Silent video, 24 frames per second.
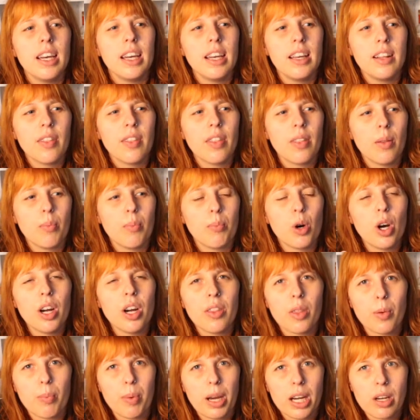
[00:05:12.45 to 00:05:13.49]
in more
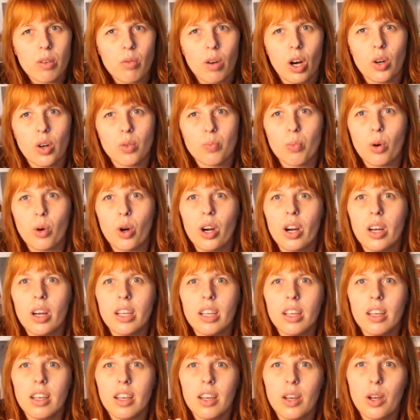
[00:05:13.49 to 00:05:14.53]
in the background, more
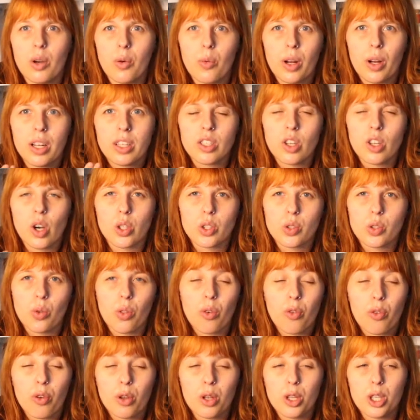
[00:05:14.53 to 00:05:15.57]
when it goes to
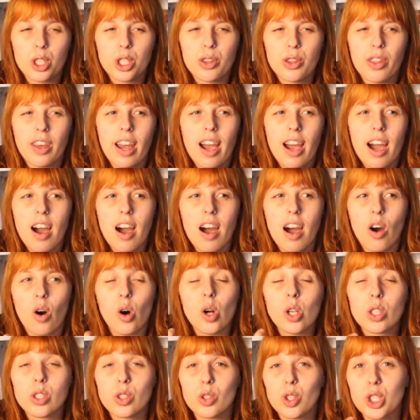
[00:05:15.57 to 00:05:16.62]
the finish, there are
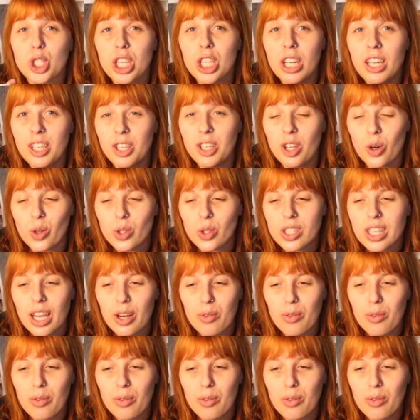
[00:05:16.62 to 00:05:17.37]
also chili notes.